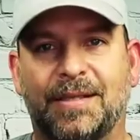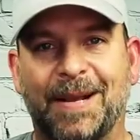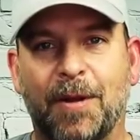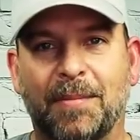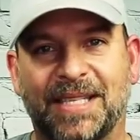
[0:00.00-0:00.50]

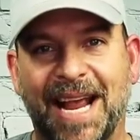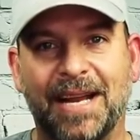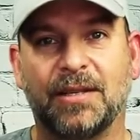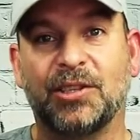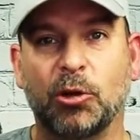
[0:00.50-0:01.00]
See what I'm
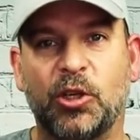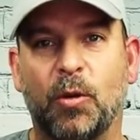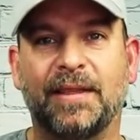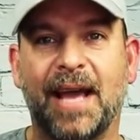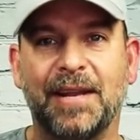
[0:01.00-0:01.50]
saying? Don't you
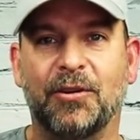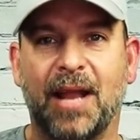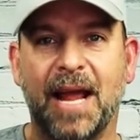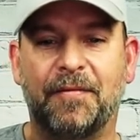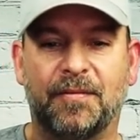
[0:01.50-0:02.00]
want that in your
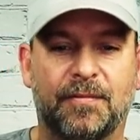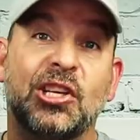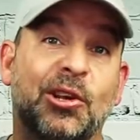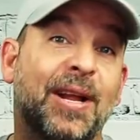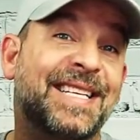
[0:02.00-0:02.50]
life?
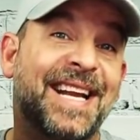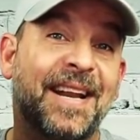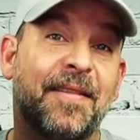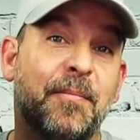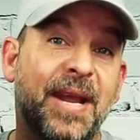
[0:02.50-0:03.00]
So let's get
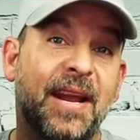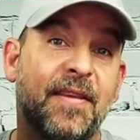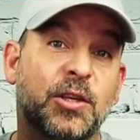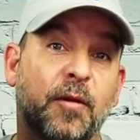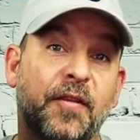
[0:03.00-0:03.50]
into the meat
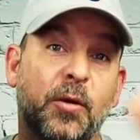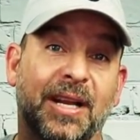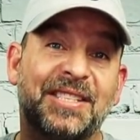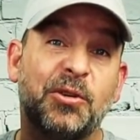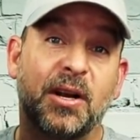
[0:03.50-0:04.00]
of this review
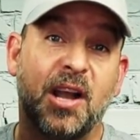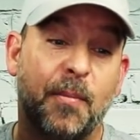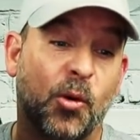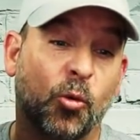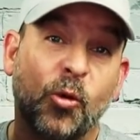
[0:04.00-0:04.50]
and let's do a
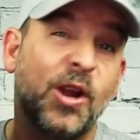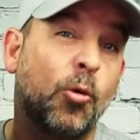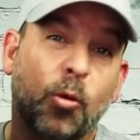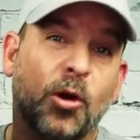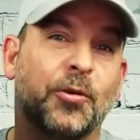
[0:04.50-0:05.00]
couple
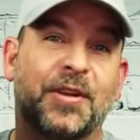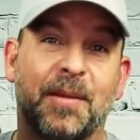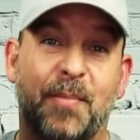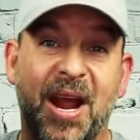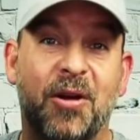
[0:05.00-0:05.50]
real world
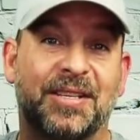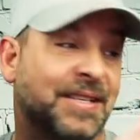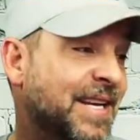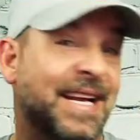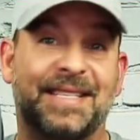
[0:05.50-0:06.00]

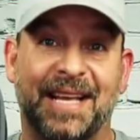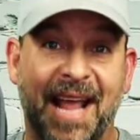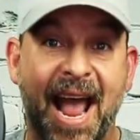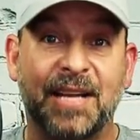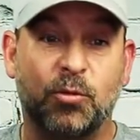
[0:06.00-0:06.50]
comparisons against the
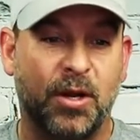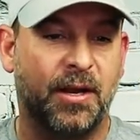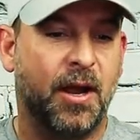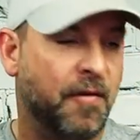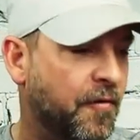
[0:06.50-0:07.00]
gas
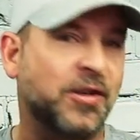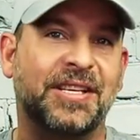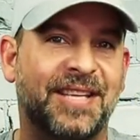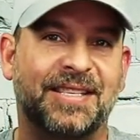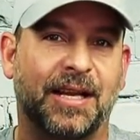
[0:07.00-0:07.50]
one
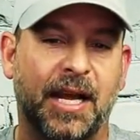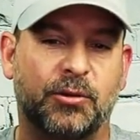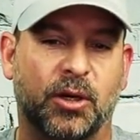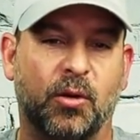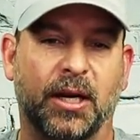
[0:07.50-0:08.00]
versus this
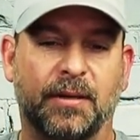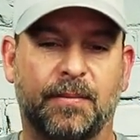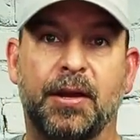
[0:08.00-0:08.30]
electric one.